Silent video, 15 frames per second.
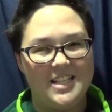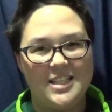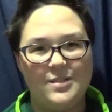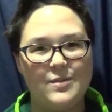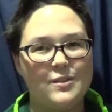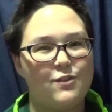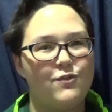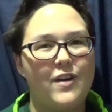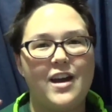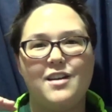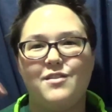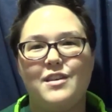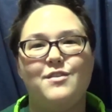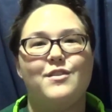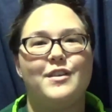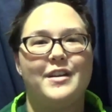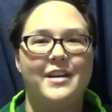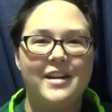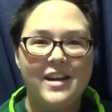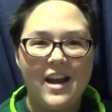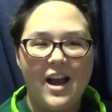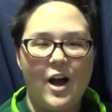She was 5 even
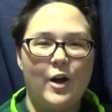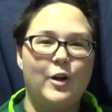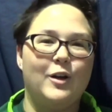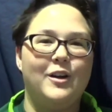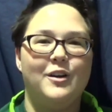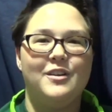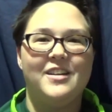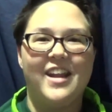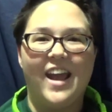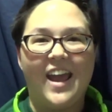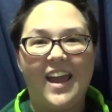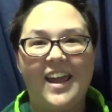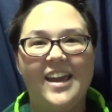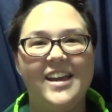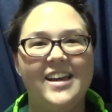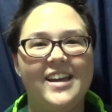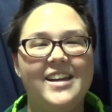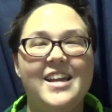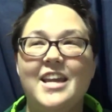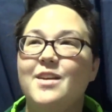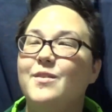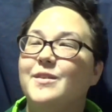on a good day, and
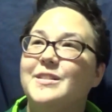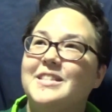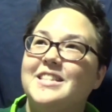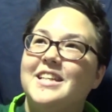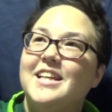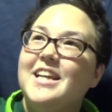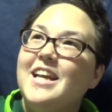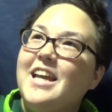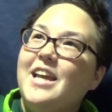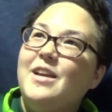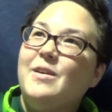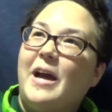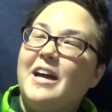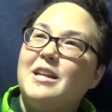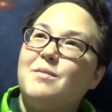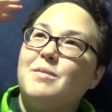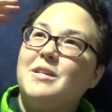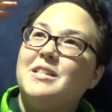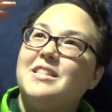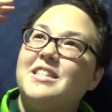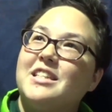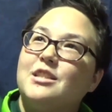he had to be
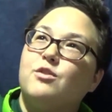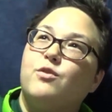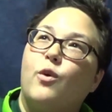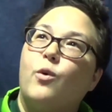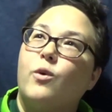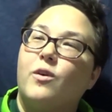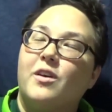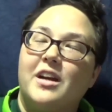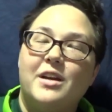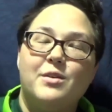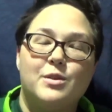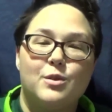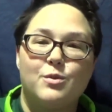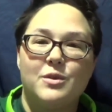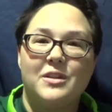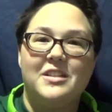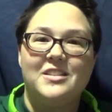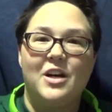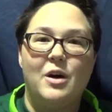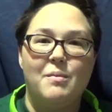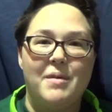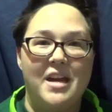6'4". He was a really
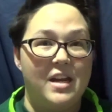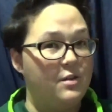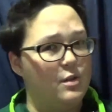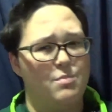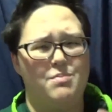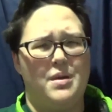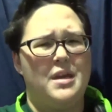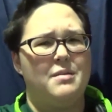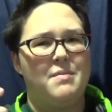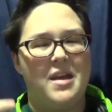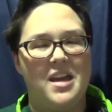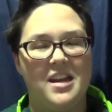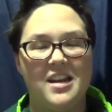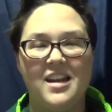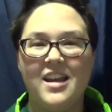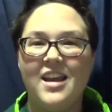tall man. He was a big man.